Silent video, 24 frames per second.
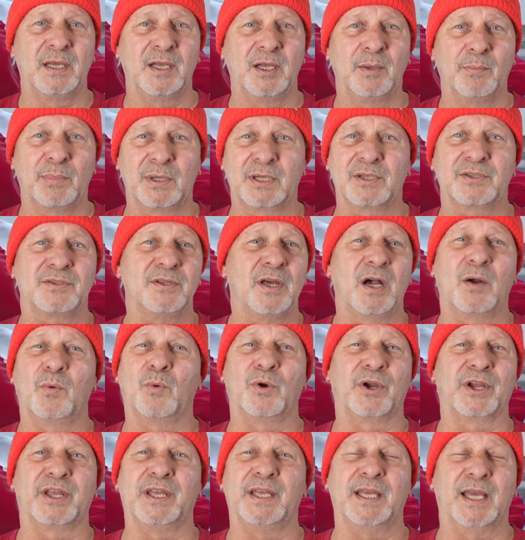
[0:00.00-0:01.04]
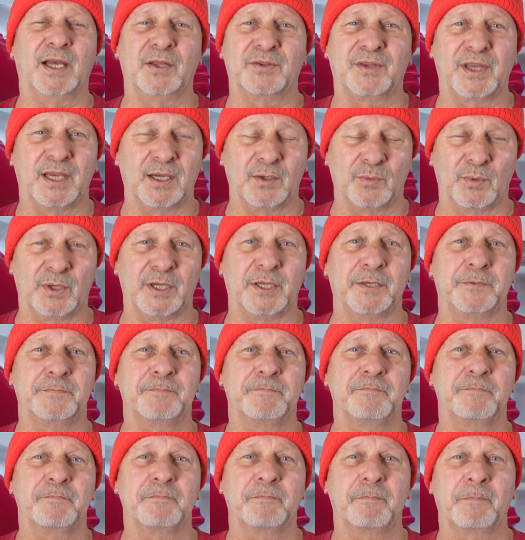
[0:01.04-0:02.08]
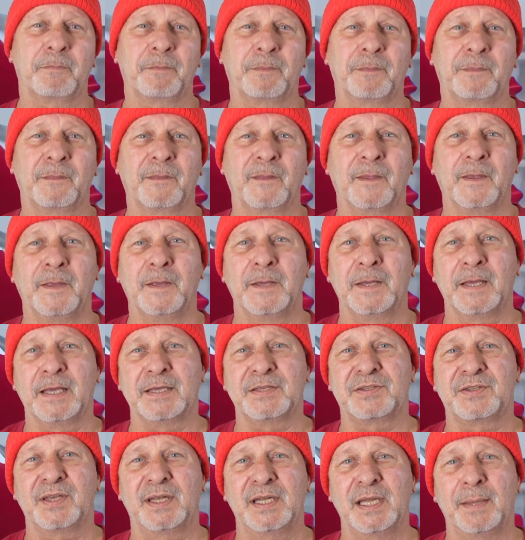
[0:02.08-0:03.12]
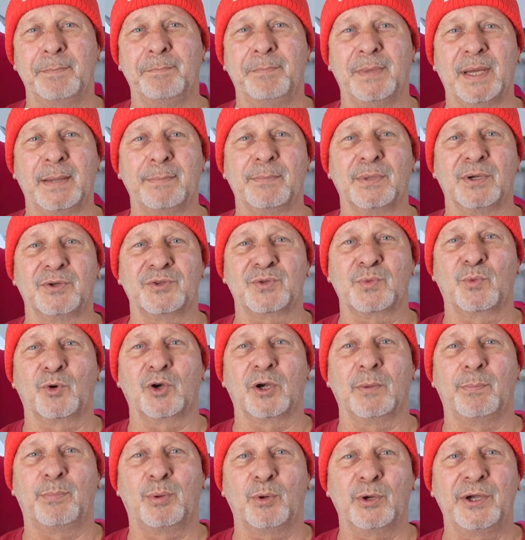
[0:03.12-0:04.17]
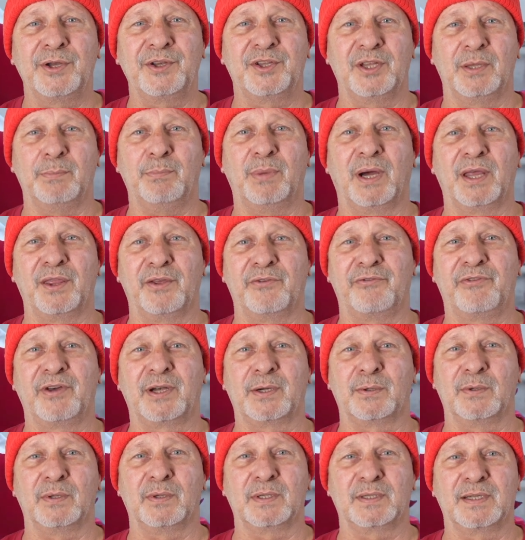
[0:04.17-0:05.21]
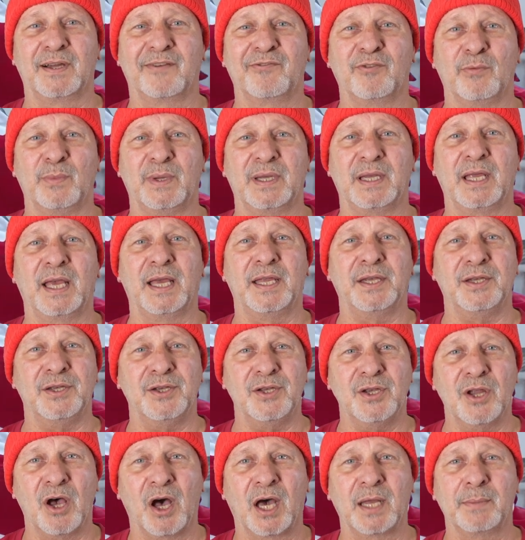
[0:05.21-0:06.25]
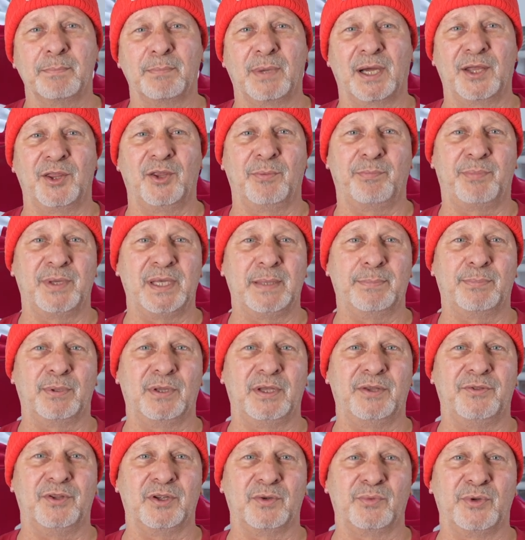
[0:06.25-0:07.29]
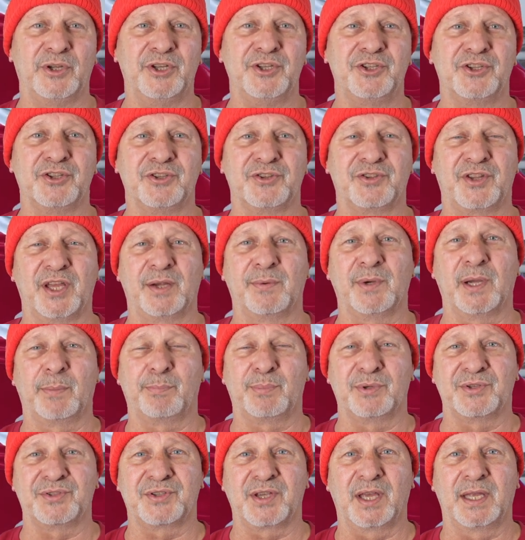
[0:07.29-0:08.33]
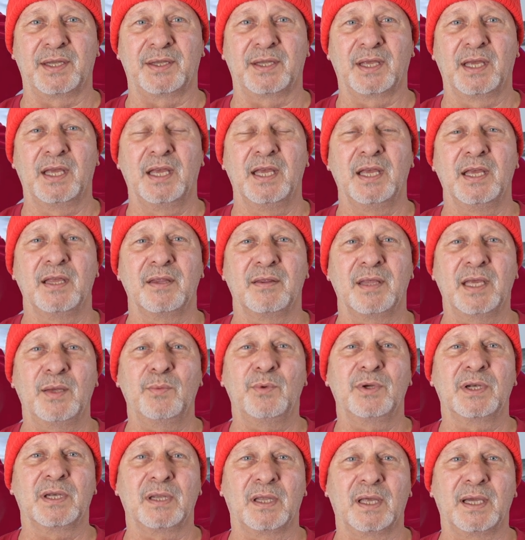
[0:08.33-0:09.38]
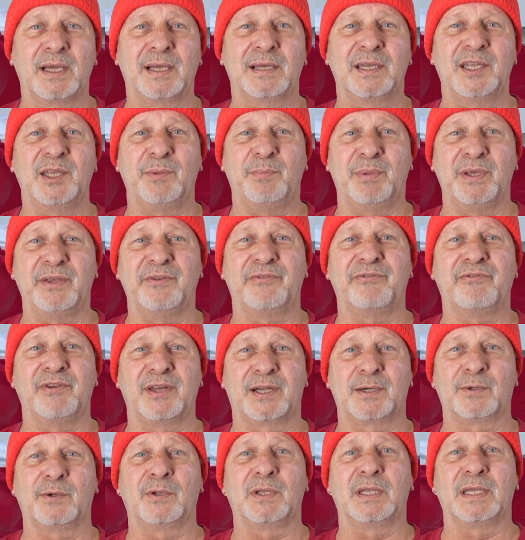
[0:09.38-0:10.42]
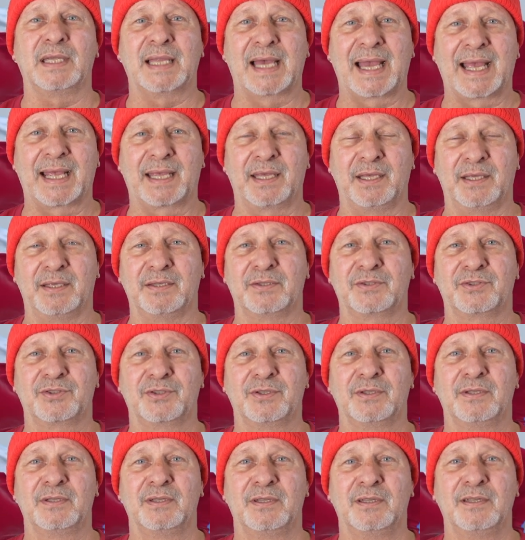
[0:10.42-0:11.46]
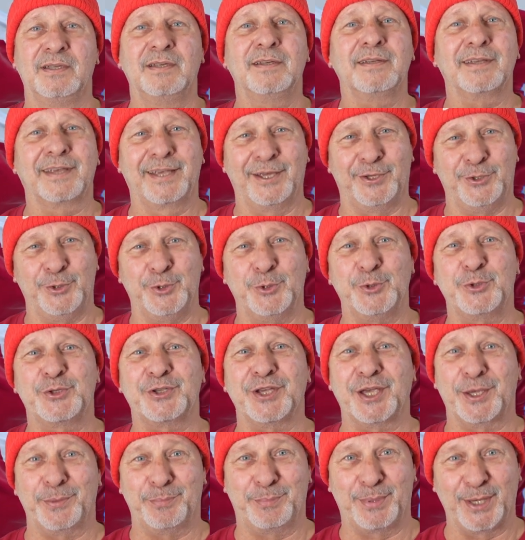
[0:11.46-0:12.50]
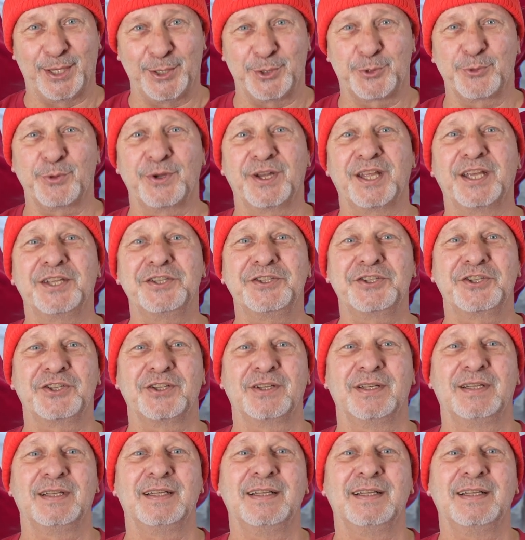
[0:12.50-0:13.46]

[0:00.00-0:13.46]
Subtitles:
But it's not working out that way. As Senate members were appointed by the federal government and not by the people in the regions they represent, they would likely be federal lackeys. Can you say patronage?